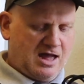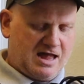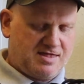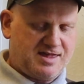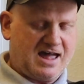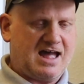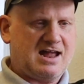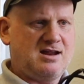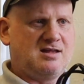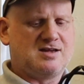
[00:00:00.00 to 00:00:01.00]
And
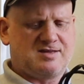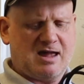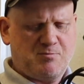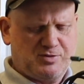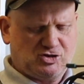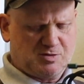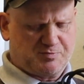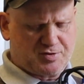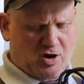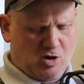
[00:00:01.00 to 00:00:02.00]
then the temperature
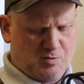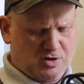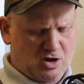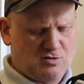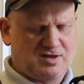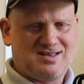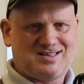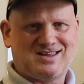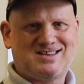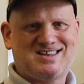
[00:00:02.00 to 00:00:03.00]
probe goes
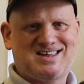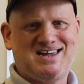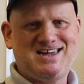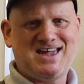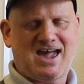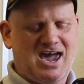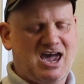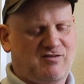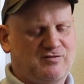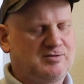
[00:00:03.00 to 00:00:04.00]
into
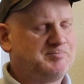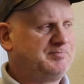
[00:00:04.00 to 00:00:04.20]
TF.